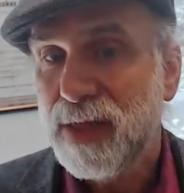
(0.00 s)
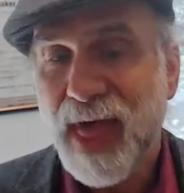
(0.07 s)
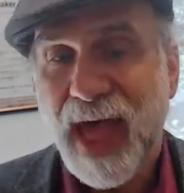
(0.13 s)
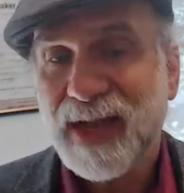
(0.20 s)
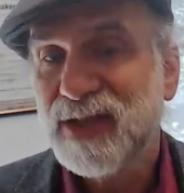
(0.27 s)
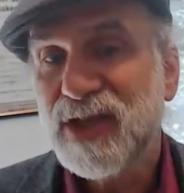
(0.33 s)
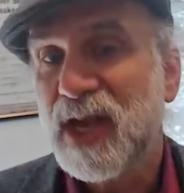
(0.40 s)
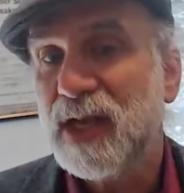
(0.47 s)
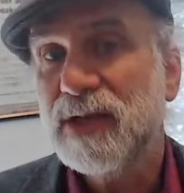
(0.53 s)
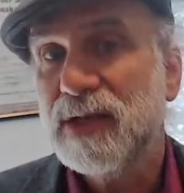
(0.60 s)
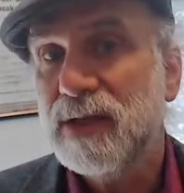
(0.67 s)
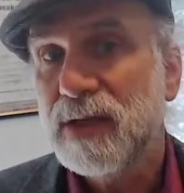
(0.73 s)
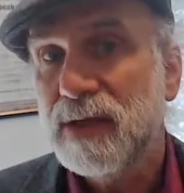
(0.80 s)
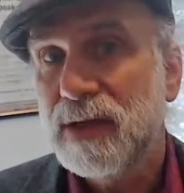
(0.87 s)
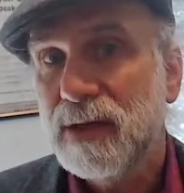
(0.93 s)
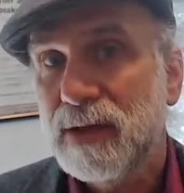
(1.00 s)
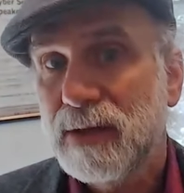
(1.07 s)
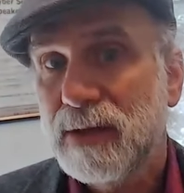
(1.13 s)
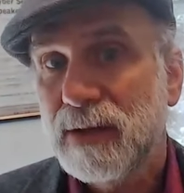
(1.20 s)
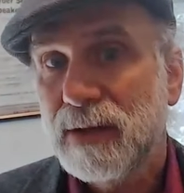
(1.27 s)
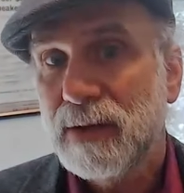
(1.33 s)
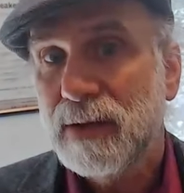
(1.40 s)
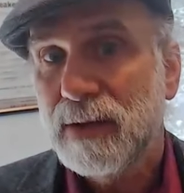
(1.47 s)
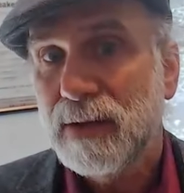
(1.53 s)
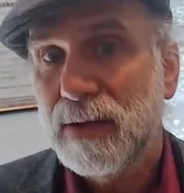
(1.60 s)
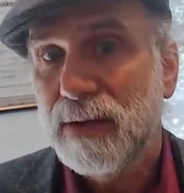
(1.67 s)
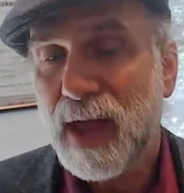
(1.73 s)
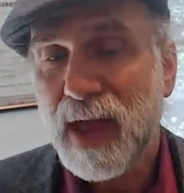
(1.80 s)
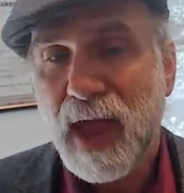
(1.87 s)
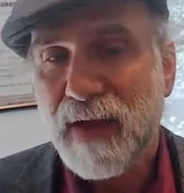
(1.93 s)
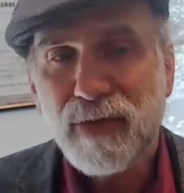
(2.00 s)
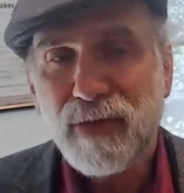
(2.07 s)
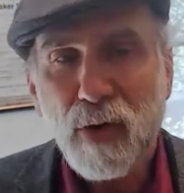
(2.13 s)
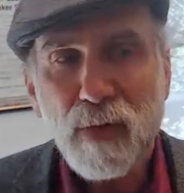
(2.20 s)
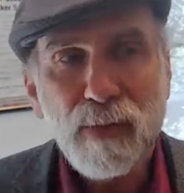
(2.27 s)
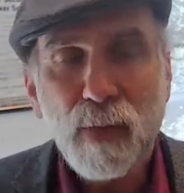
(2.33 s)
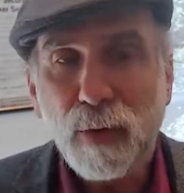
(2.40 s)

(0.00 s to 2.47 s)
That's it. They have no